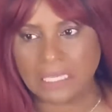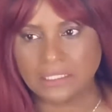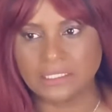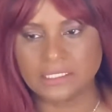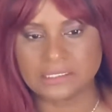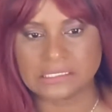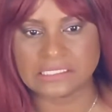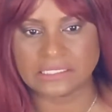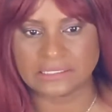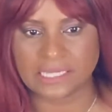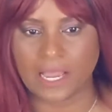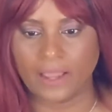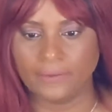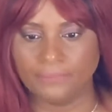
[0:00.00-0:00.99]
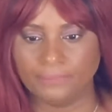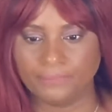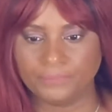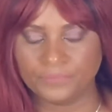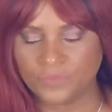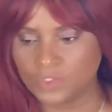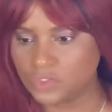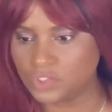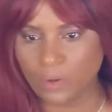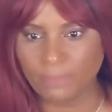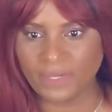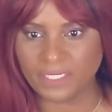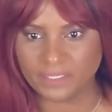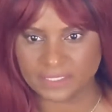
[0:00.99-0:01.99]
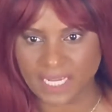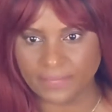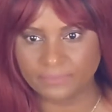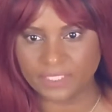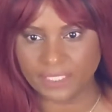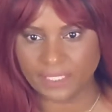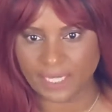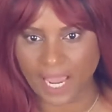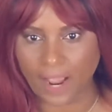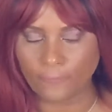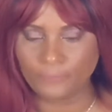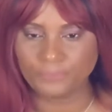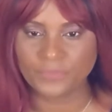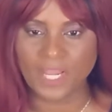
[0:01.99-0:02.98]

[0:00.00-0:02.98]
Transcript: this is the time. There's no better time than now.